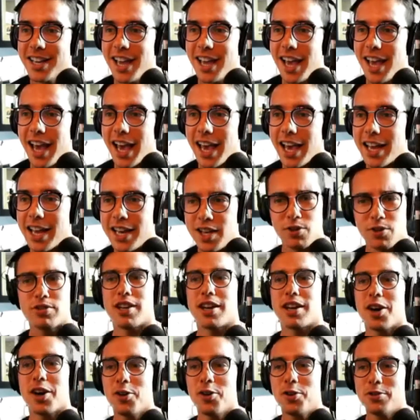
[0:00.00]
And he was
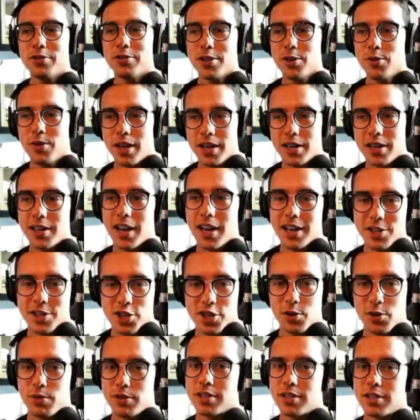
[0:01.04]
like, "Oh, you do?" And I,
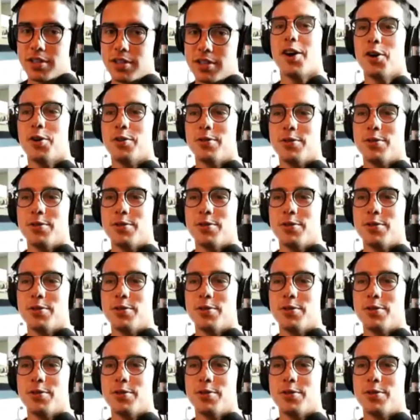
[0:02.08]
she was like, "Oh,